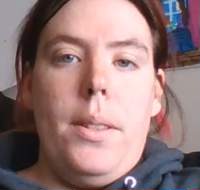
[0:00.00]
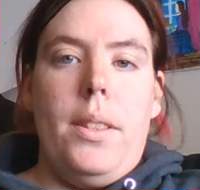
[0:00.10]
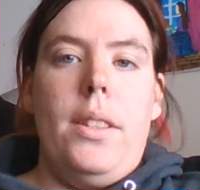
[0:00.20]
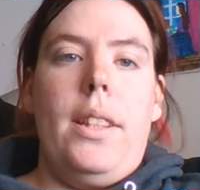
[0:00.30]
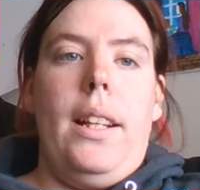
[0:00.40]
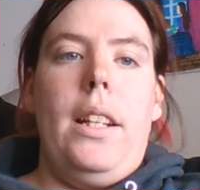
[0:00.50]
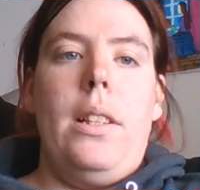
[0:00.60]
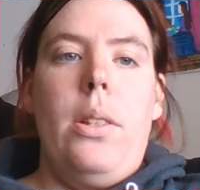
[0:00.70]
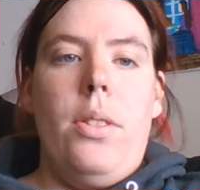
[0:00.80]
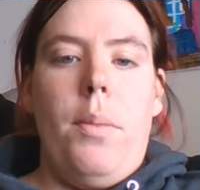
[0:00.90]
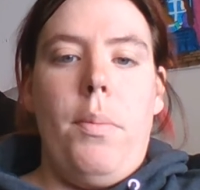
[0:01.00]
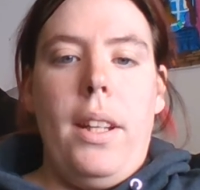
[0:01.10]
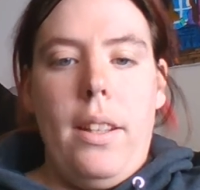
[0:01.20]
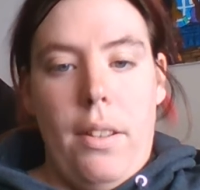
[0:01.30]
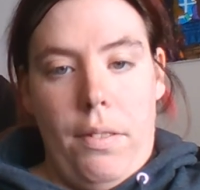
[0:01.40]
since I need to do
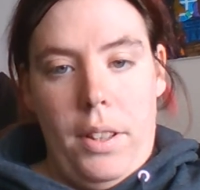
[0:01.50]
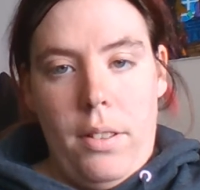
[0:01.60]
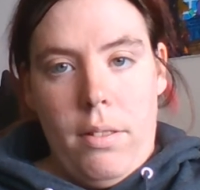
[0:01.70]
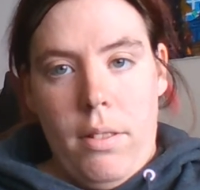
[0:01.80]
something different,